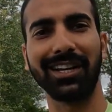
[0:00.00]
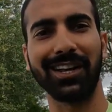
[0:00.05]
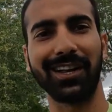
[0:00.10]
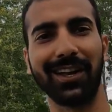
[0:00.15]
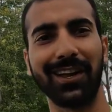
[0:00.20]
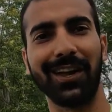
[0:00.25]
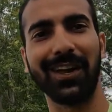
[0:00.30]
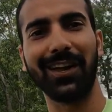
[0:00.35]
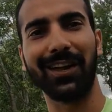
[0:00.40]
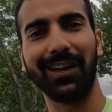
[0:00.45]

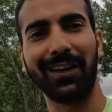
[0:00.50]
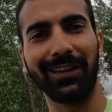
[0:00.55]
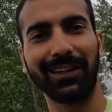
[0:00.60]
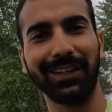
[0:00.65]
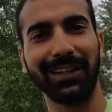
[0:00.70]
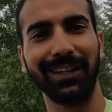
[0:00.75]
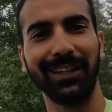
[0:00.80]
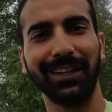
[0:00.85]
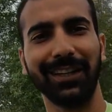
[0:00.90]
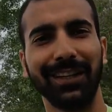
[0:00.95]
Uh,
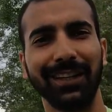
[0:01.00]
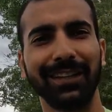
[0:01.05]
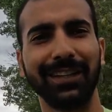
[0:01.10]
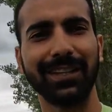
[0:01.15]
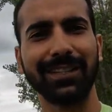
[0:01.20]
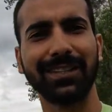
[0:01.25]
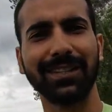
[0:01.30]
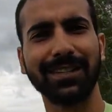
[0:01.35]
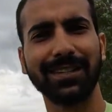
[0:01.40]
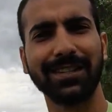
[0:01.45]

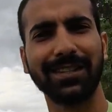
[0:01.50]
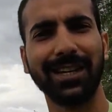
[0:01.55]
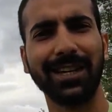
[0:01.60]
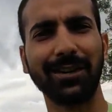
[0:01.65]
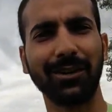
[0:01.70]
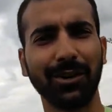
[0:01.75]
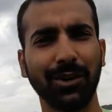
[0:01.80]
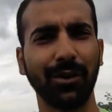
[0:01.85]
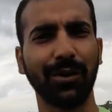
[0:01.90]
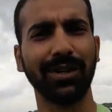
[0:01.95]
this is the
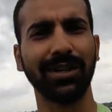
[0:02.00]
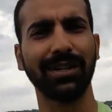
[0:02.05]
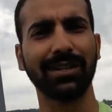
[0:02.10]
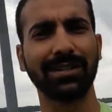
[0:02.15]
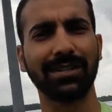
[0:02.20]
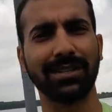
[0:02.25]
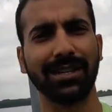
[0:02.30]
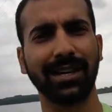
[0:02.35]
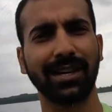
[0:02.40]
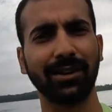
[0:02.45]
notorious
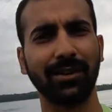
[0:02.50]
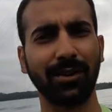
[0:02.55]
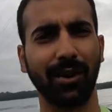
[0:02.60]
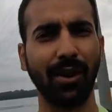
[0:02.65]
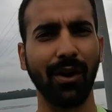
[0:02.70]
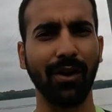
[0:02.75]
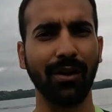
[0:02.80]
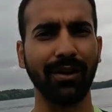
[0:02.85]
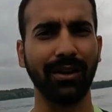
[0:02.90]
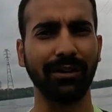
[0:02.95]
Saint
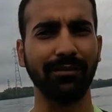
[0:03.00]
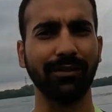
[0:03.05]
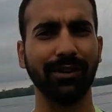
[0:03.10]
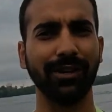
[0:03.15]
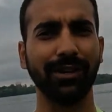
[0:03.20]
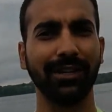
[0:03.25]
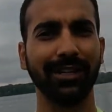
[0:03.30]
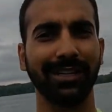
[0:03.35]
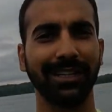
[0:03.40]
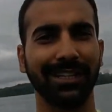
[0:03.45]
Laurent River